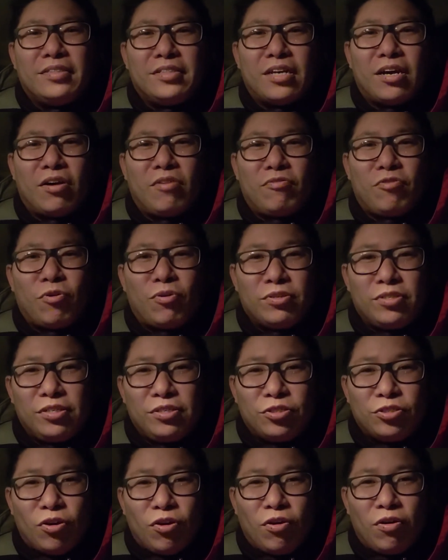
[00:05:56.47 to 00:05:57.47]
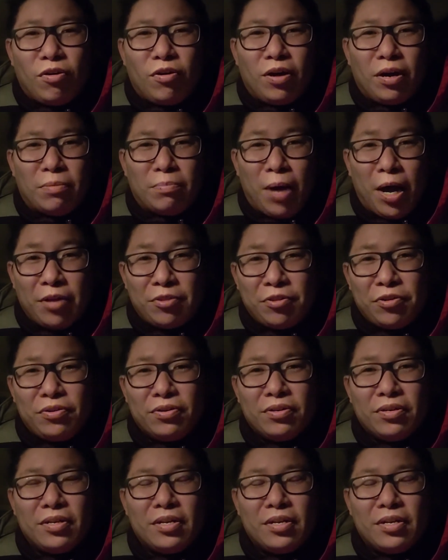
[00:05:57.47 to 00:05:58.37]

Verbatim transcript: uh, of course he saw Martha,